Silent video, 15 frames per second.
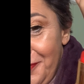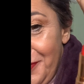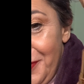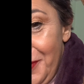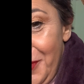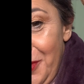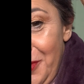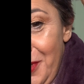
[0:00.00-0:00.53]

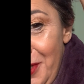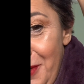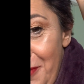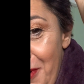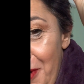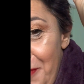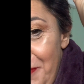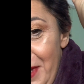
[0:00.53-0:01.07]
Do you see what
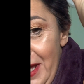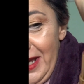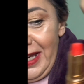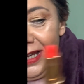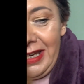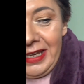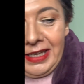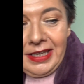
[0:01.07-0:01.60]
I
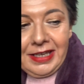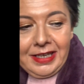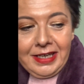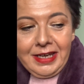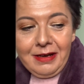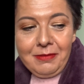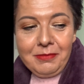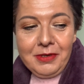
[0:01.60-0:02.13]
mean?
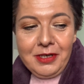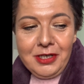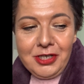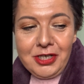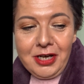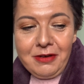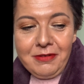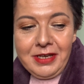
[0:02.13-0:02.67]
Now I'm going to
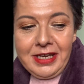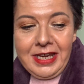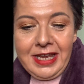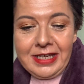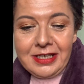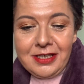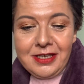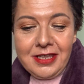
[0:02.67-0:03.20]
show it
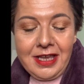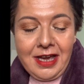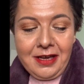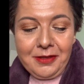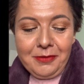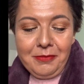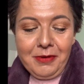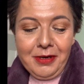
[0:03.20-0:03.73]
next to that
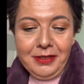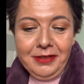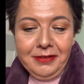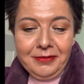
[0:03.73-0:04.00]
other one,